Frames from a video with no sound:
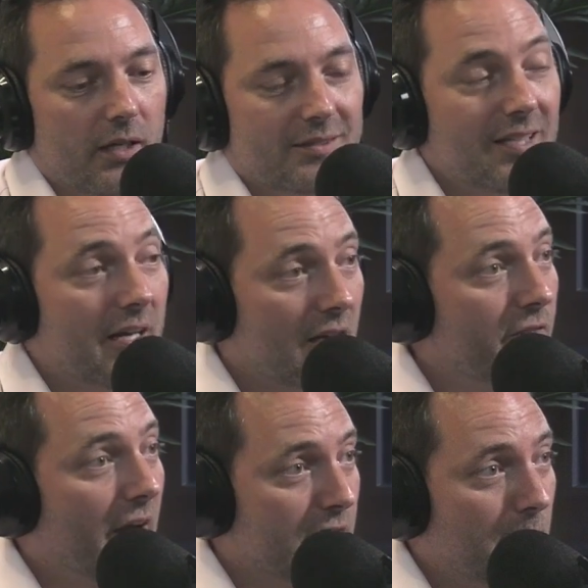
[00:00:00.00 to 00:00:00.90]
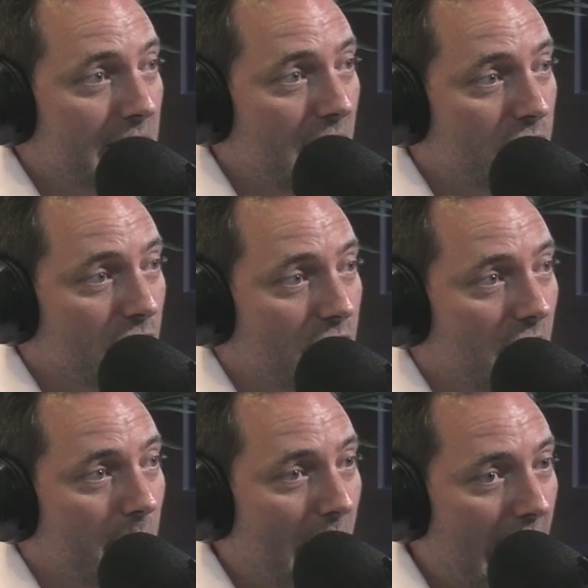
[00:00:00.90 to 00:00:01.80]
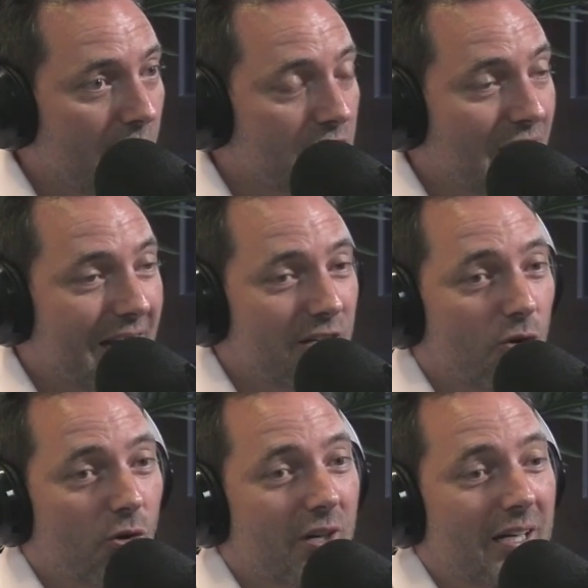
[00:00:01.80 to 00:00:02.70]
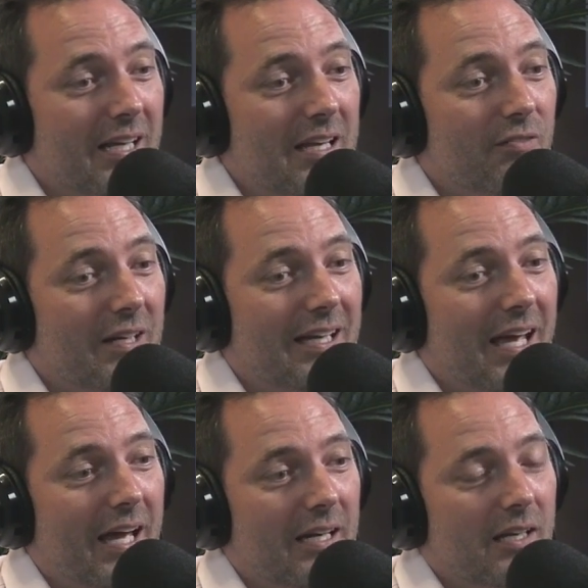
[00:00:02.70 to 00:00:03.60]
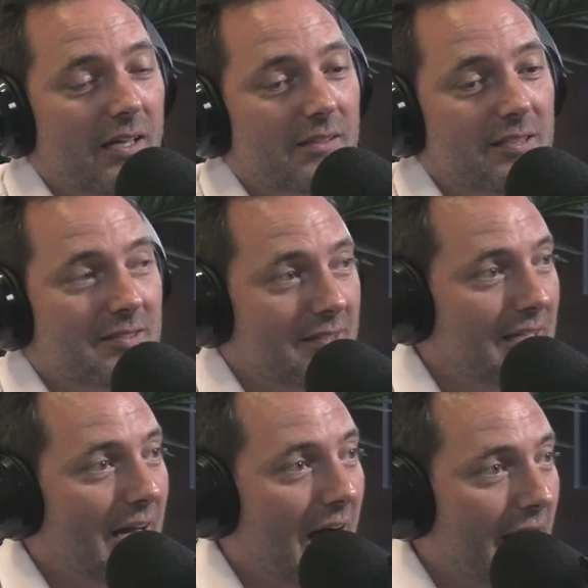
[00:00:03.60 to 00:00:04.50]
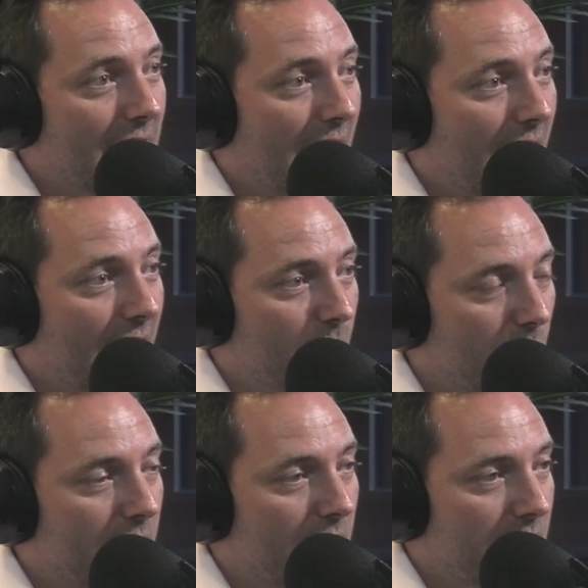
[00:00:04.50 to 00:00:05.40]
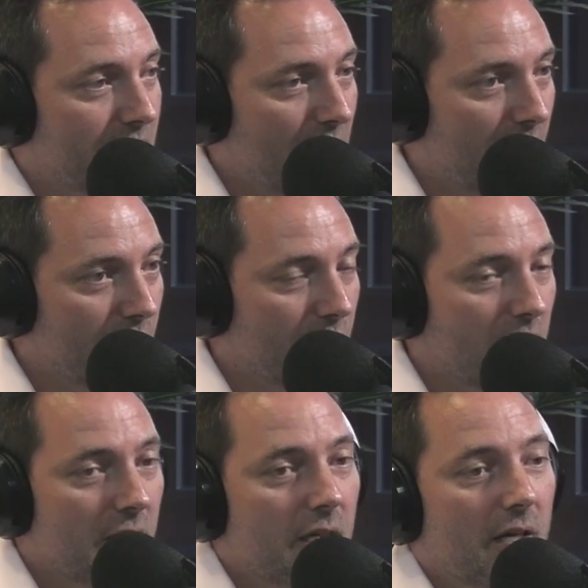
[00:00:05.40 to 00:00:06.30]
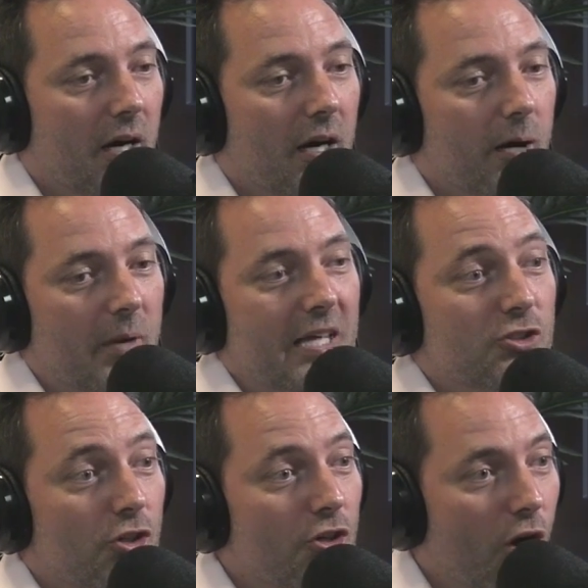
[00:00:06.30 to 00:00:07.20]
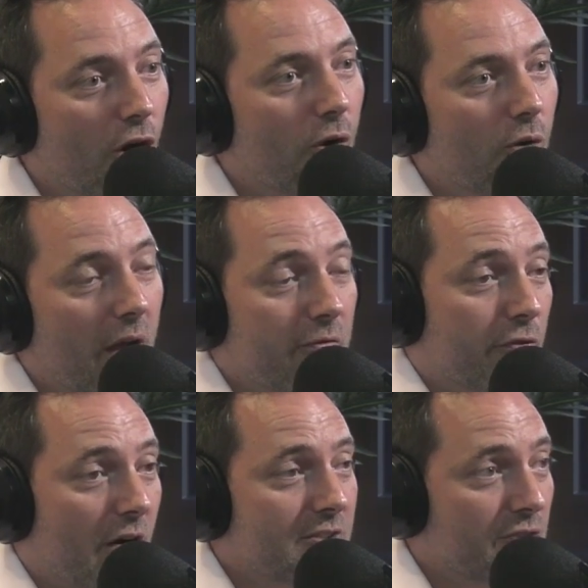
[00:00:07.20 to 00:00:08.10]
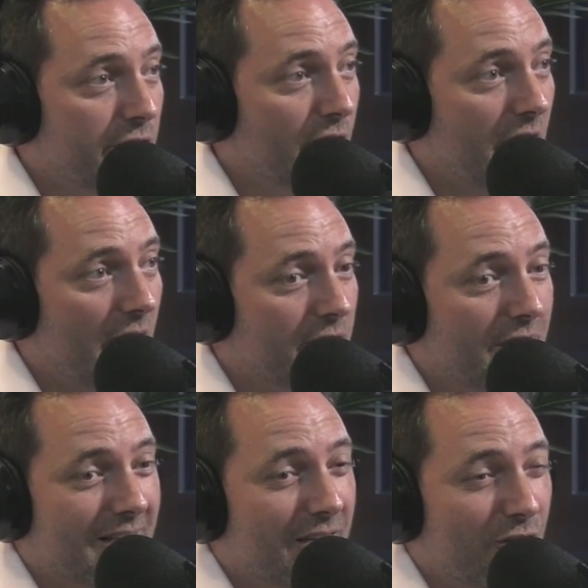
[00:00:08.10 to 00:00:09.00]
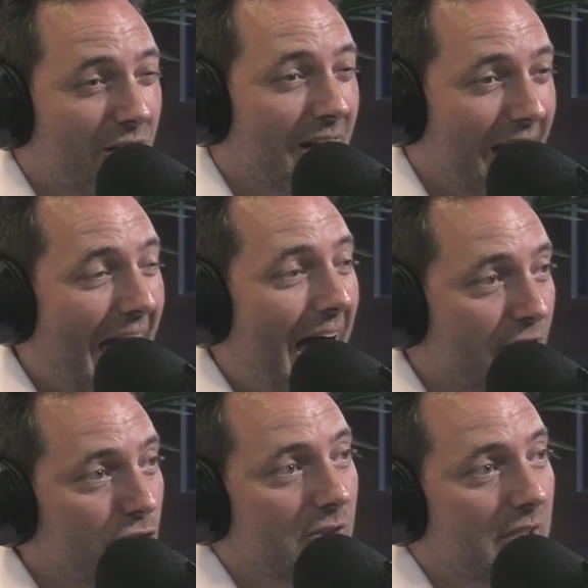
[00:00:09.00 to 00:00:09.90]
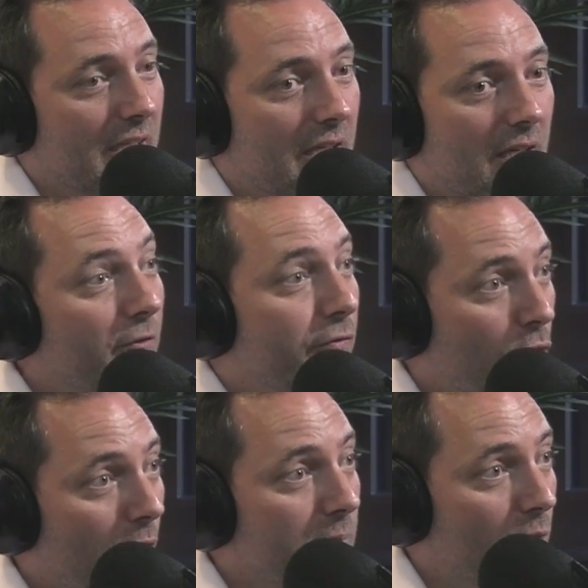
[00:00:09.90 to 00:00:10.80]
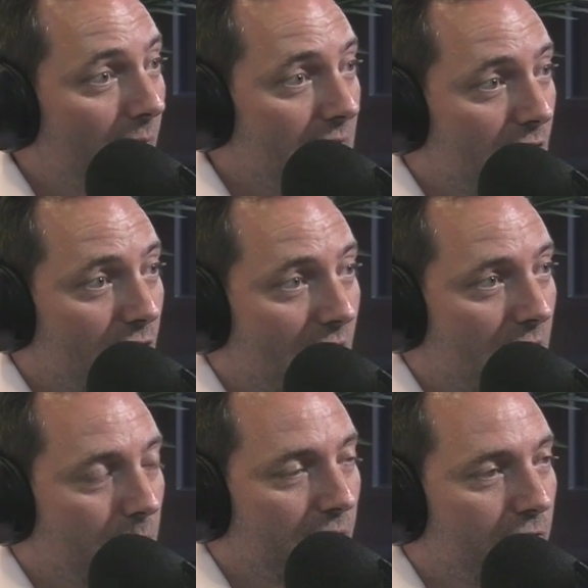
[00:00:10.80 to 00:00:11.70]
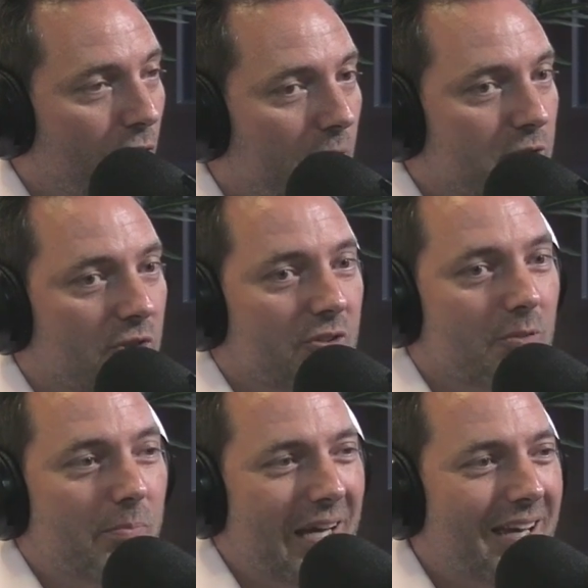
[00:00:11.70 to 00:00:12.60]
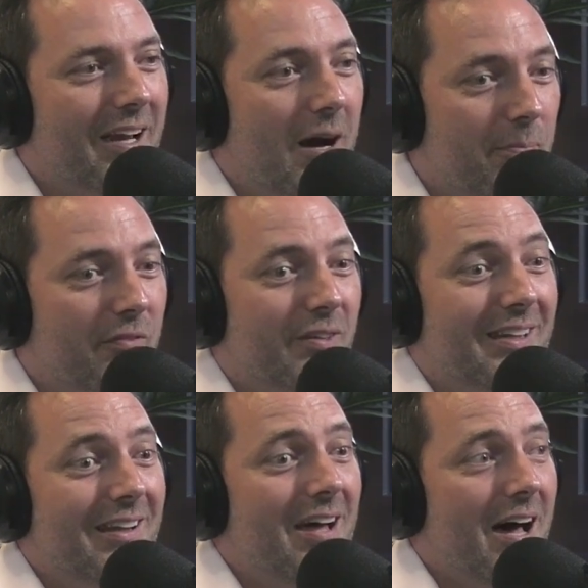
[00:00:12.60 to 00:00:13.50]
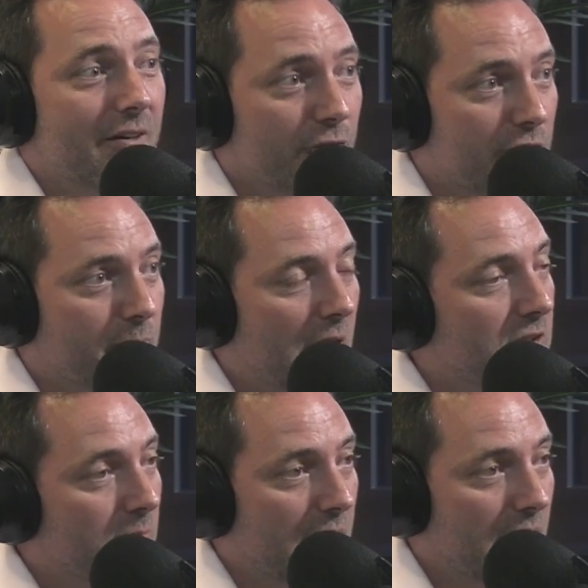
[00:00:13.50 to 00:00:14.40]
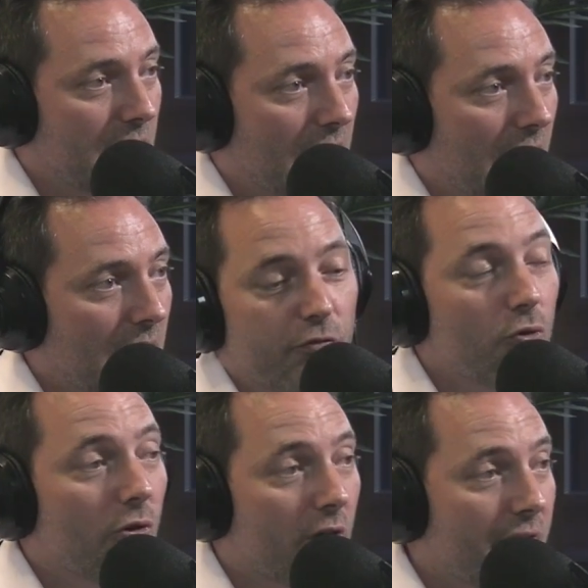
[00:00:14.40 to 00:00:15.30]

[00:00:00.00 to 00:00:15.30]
setting of expectations on the buyer side in order to even get to see eye to eye with the seller, and to know, and for us to feel confident that you're going to actually perform the way that you need to perform. So there's a picking up of a lot of responsibility for